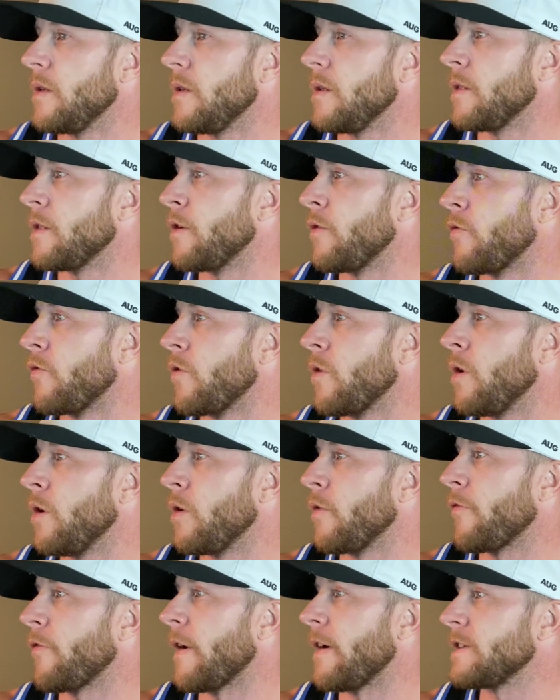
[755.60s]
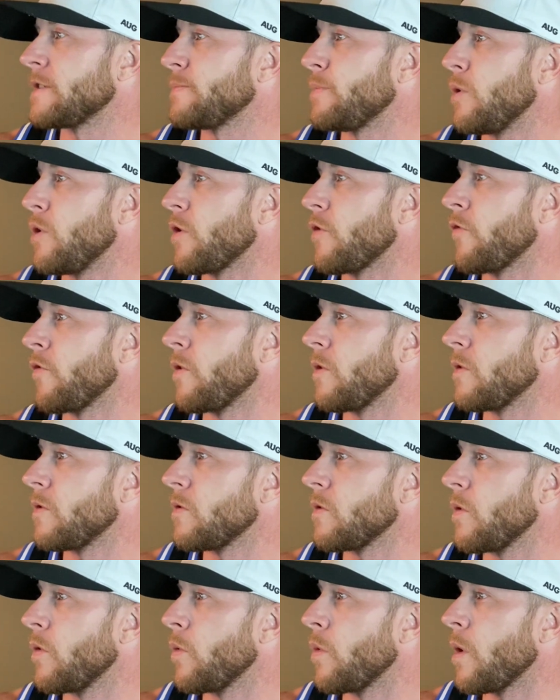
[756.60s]
They're 5-spoke
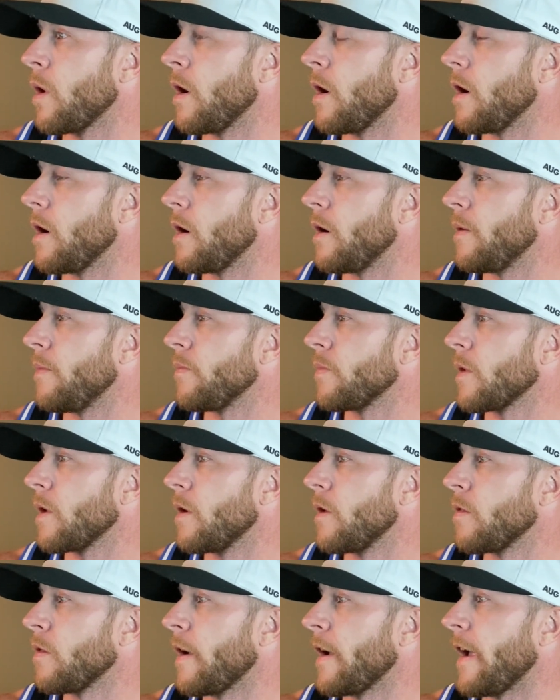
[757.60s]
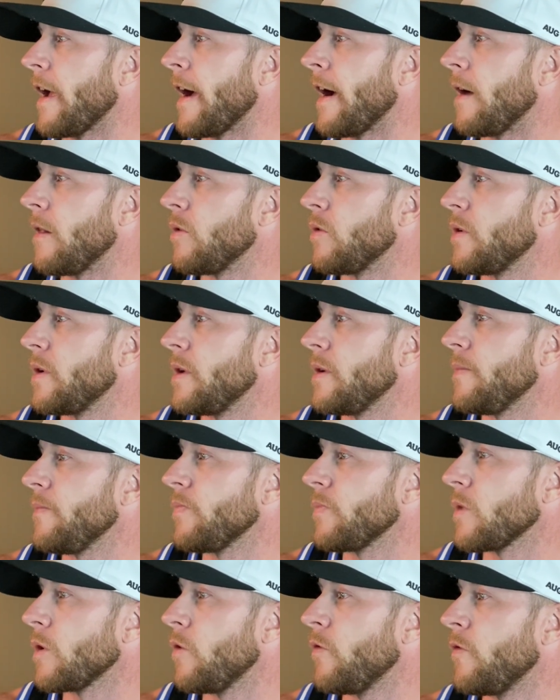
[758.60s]
rear light alloy.
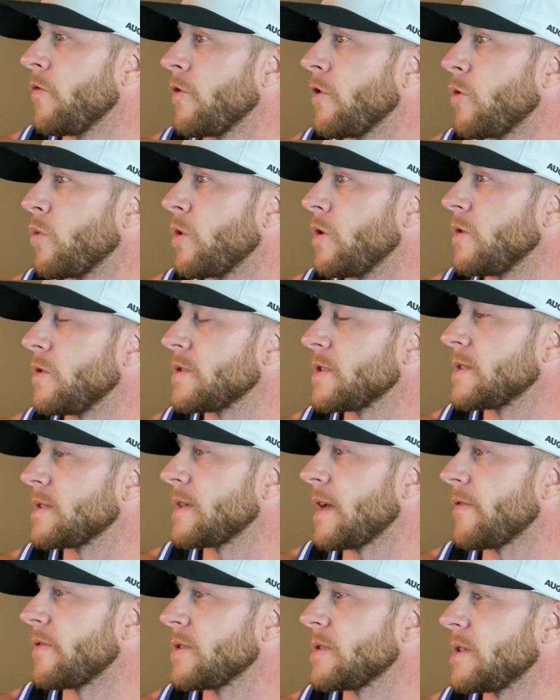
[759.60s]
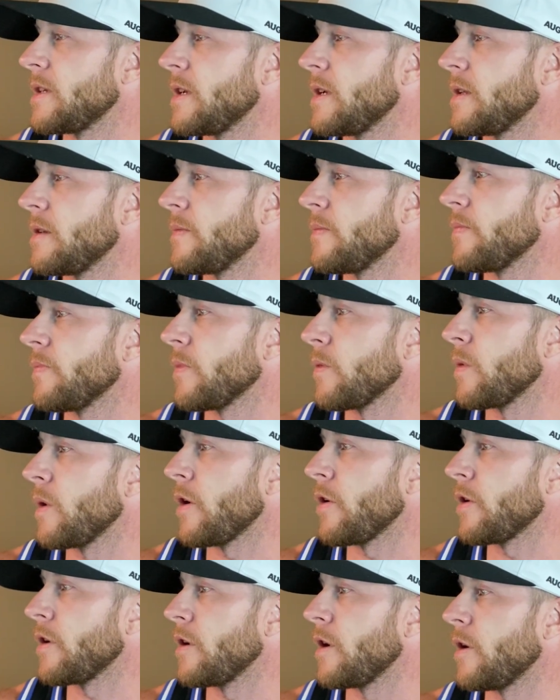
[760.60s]
Rear wheel is 17. We
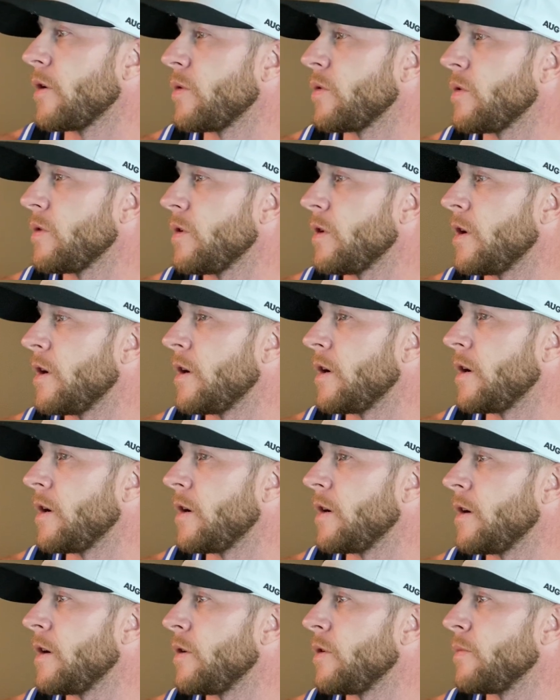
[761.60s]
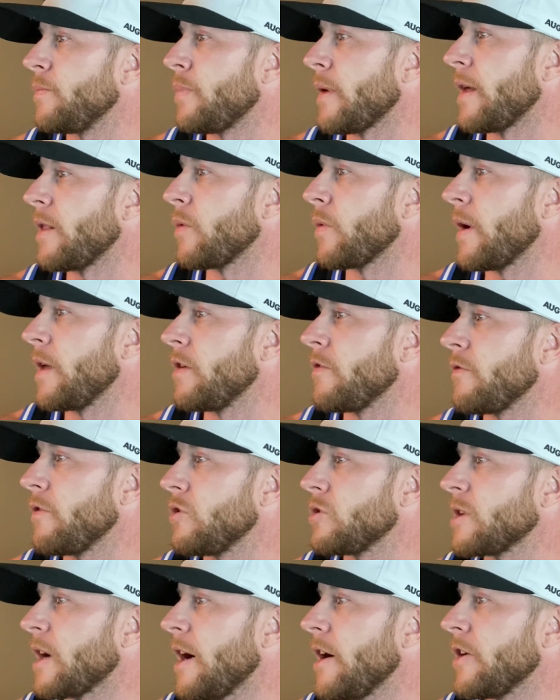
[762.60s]
already know. By the way, the rear
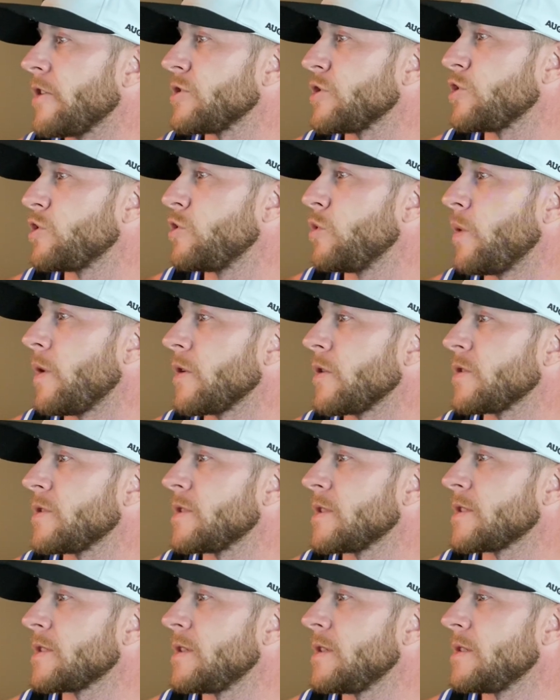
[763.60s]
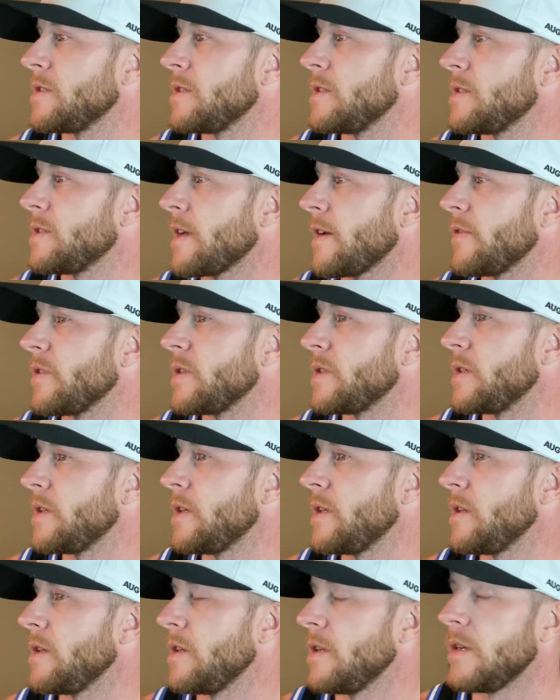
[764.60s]
tire is a 260
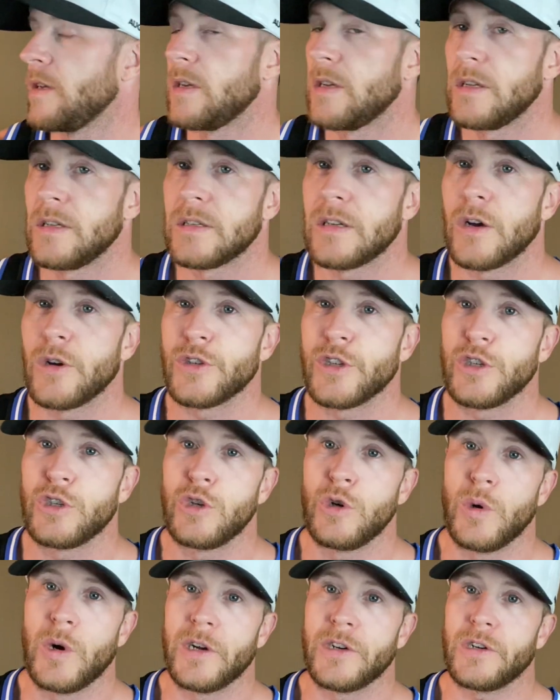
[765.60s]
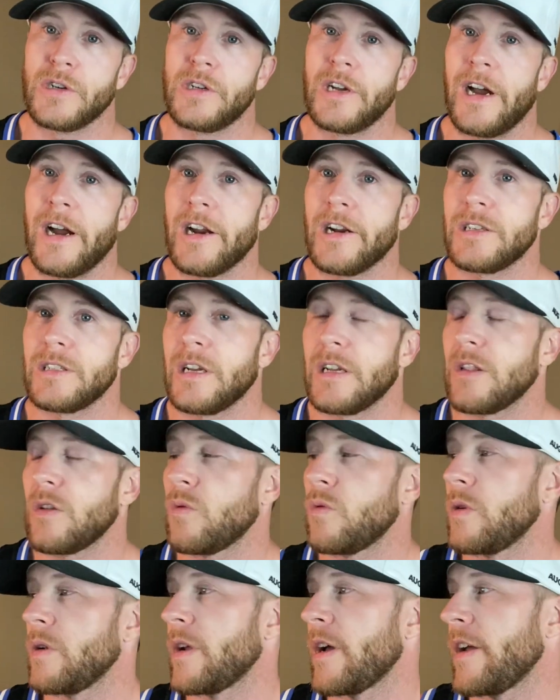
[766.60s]
Z17. So it's a 200 tire. It's not the
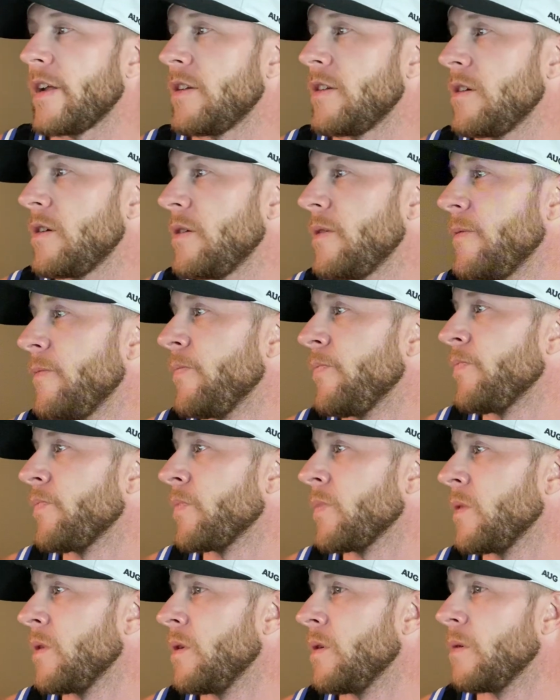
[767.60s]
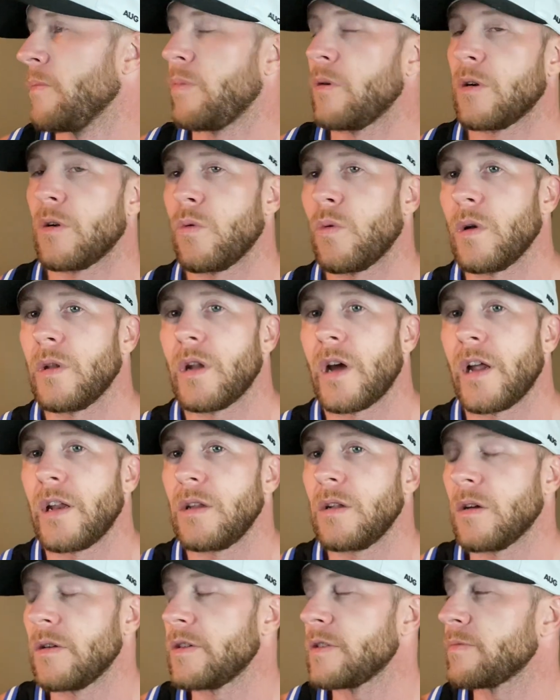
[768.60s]
190. Putting a
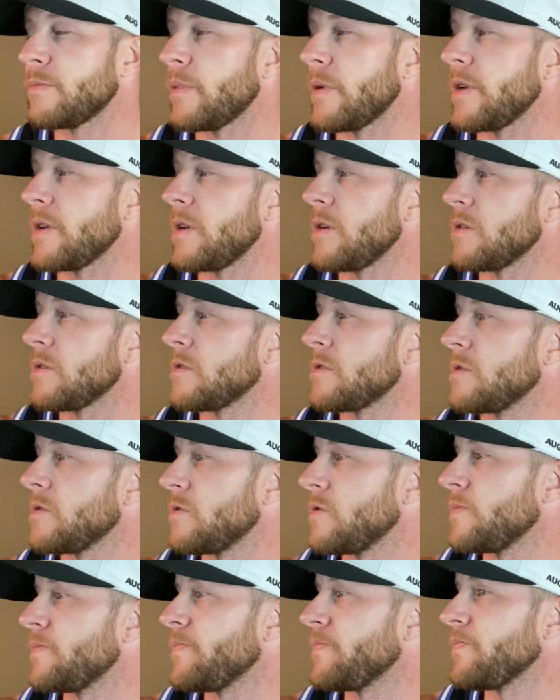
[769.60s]
190 on this bike here soon.